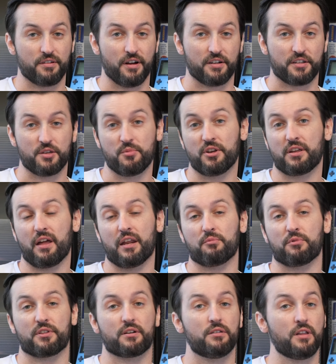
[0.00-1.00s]
uh,
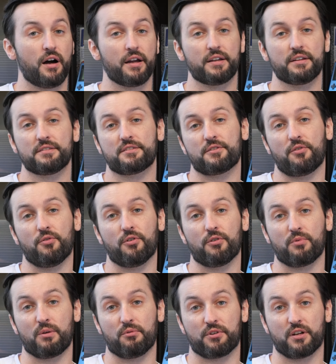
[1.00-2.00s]
communicating with clients
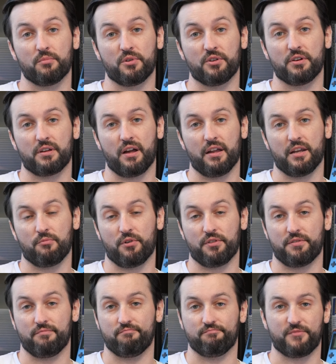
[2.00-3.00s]
or we were communicating
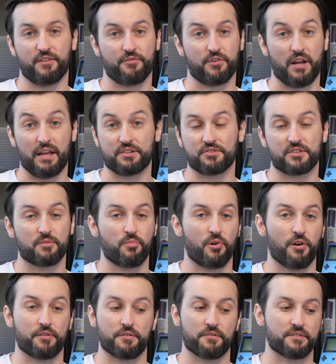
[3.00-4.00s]
with different agency
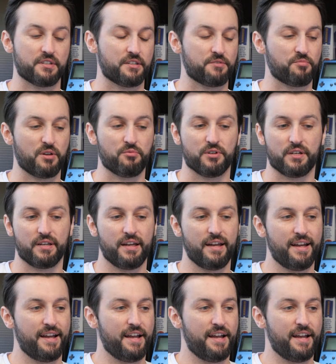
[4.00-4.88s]
partners, is we would